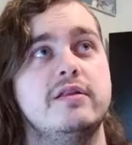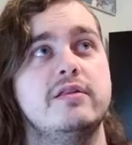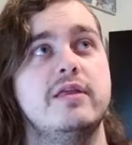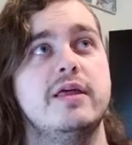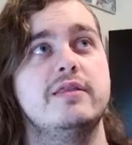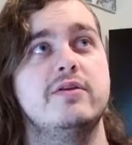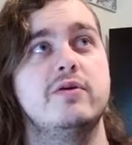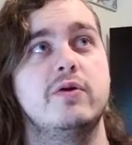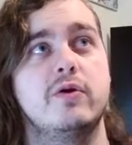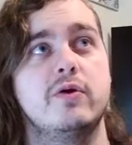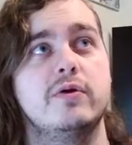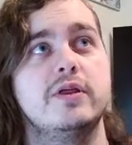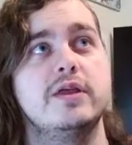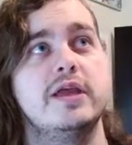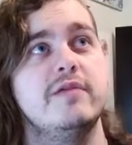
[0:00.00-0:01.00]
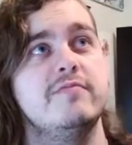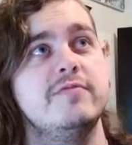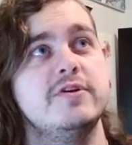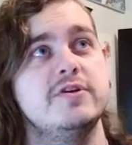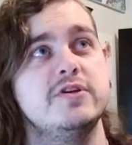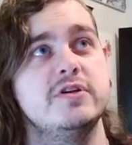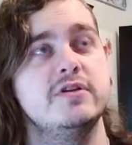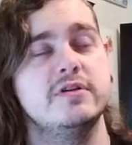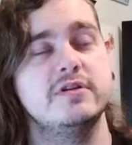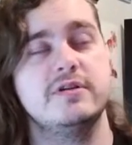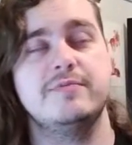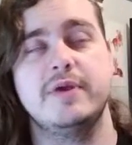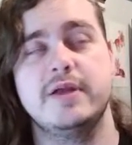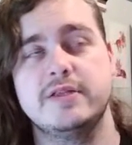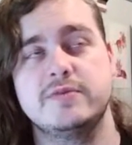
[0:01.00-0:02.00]
that their early game vision
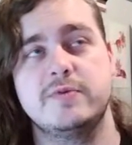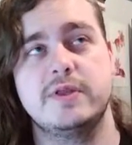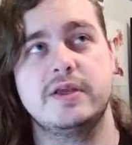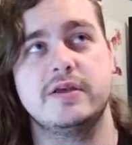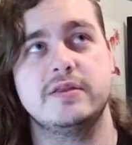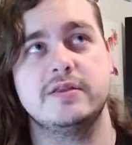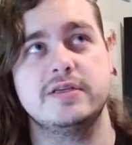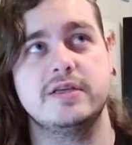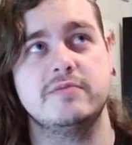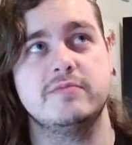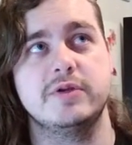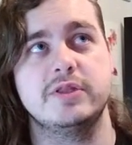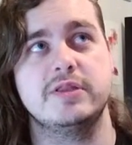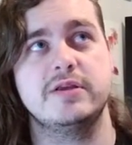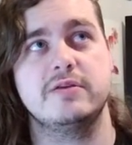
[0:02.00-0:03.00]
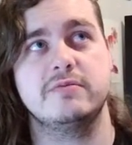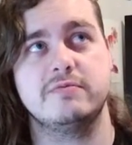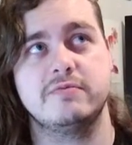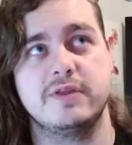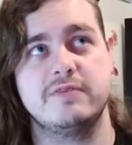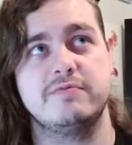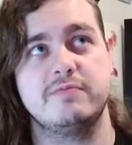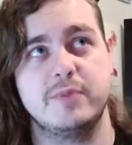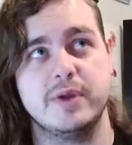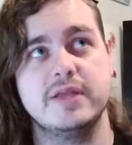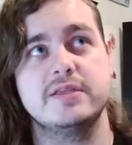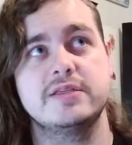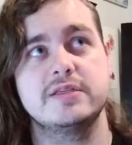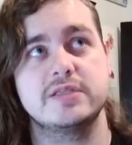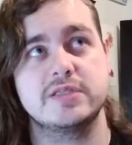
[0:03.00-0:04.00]
depends really on the team, but they've been
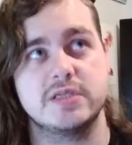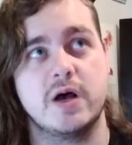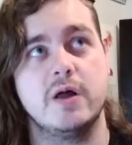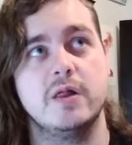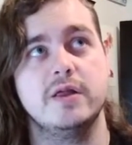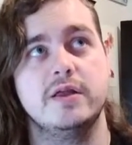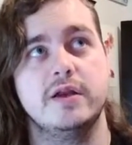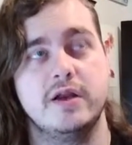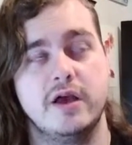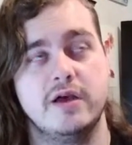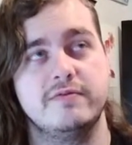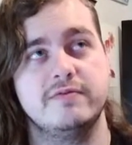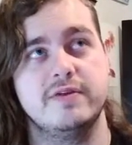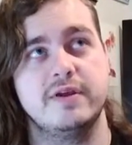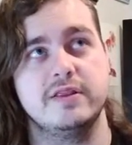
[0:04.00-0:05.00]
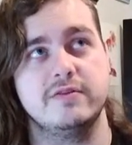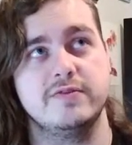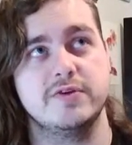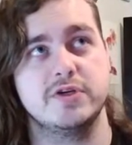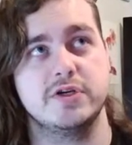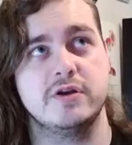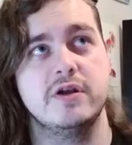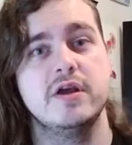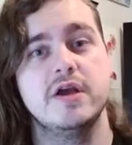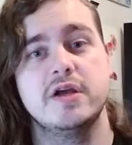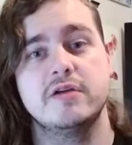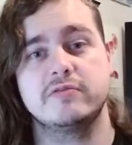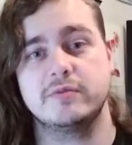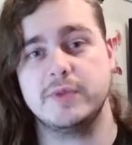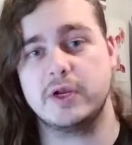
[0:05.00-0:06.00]
solid enough in their vision
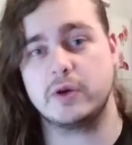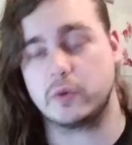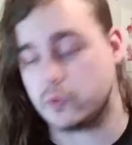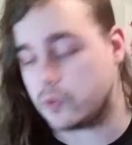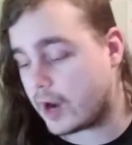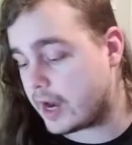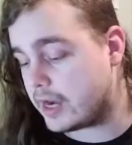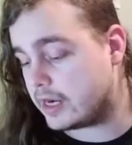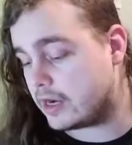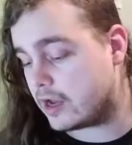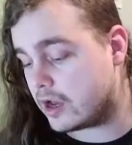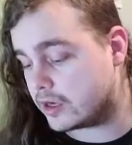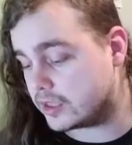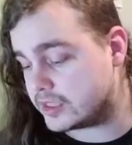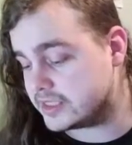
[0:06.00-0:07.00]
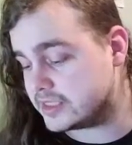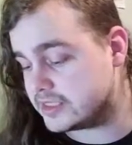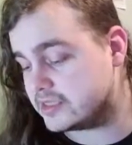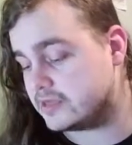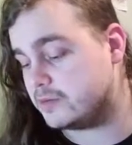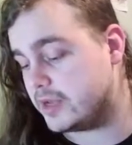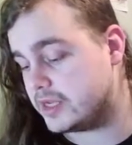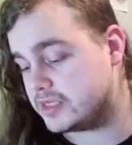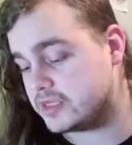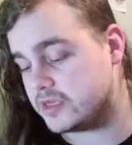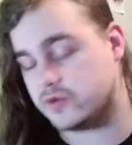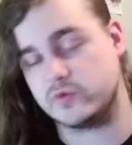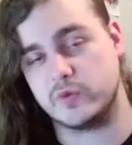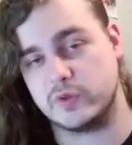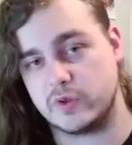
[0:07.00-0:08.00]
for me to write it on a consistent
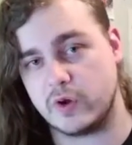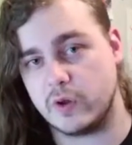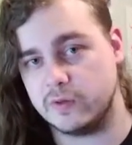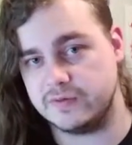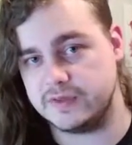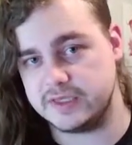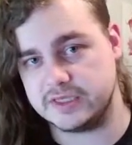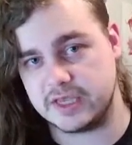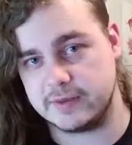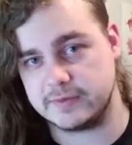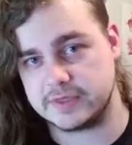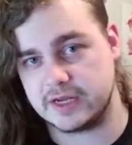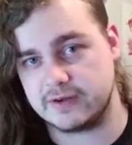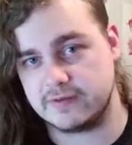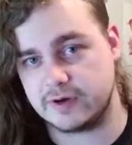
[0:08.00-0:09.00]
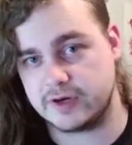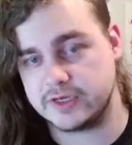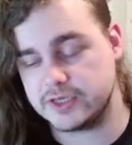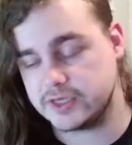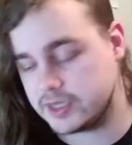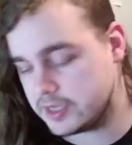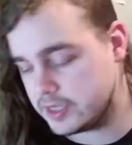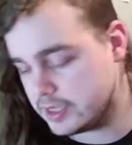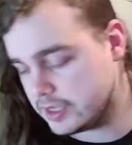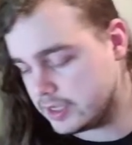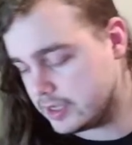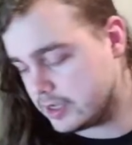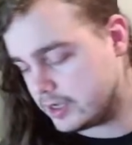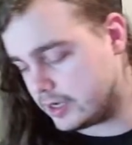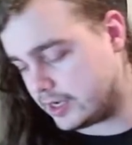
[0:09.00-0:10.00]
basis with all of these games that I've watched.
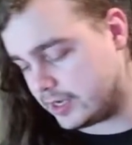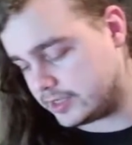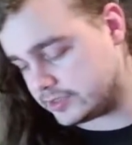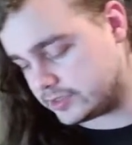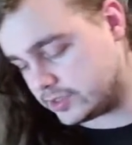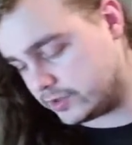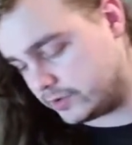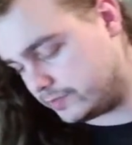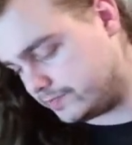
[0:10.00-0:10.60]
So